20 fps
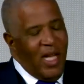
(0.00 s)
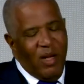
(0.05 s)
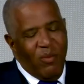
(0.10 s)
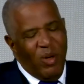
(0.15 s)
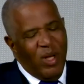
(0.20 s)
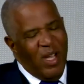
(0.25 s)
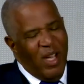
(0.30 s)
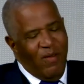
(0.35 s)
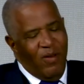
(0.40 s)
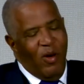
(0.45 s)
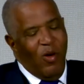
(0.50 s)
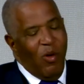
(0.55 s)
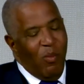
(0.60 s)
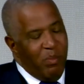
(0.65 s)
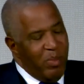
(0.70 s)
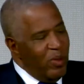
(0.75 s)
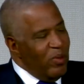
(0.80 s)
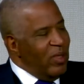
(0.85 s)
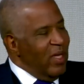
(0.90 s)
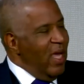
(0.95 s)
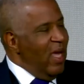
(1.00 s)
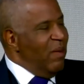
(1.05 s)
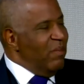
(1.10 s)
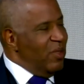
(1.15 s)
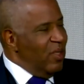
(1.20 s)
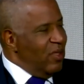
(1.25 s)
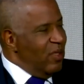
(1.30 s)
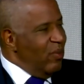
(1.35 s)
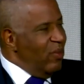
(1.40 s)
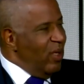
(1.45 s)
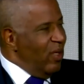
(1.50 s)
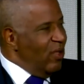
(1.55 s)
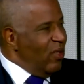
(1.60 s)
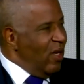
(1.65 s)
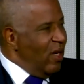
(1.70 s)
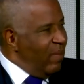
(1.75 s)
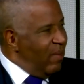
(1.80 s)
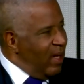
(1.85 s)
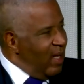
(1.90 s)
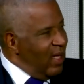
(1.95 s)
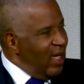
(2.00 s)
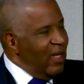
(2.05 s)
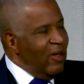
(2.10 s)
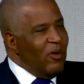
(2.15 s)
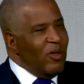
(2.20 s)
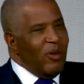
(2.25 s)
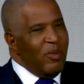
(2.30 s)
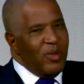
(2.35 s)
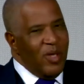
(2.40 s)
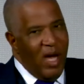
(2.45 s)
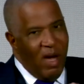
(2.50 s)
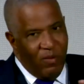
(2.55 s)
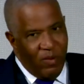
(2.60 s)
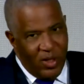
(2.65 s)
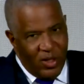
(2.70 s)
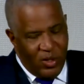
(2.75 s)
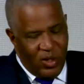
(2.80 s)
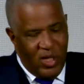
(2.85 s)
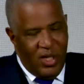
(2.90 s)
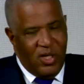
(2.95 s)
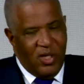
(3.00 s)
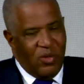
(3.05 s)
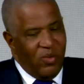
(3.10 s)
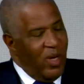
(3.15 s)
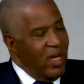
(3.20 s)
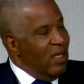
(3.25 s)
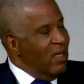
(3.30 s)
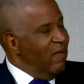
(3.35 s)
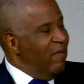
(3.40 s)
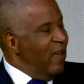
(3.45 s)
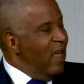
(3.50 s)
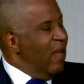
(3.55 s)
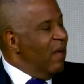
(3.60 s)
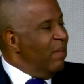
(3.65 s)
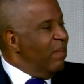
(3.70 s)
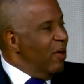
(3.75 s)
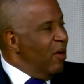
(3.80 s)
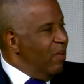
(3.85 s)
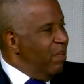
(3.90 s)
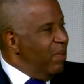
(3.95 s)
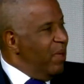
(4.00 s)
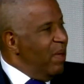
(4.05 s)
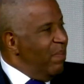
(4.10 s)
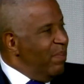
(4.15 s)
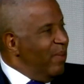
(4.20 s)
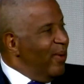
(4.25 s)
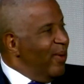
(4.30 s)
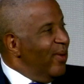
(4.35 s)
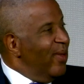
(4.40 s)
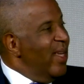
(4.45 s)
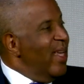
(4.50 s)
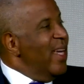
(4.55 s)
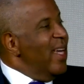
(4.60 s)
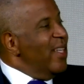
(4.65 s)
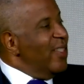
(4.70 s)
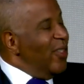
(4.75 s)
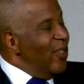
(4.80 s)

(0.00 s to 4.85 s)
And we have a whole boot camp system we can talk about later in terms of how we teach, train, develop our people mm-hmm.